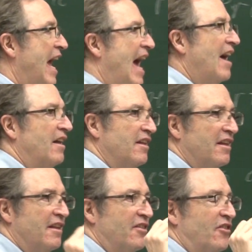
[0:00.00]
out
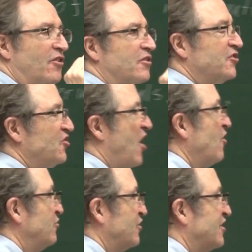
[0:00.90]
there is
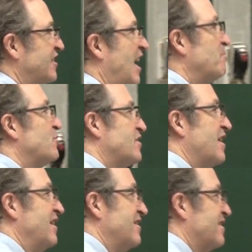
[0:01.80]
no
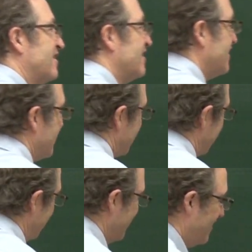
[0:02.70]
substance
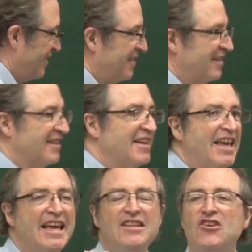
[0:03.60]

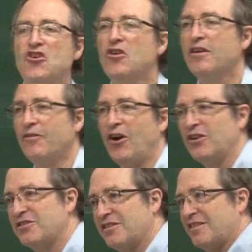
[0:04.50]
in the
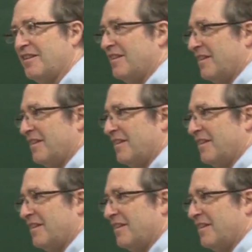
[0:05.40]
universe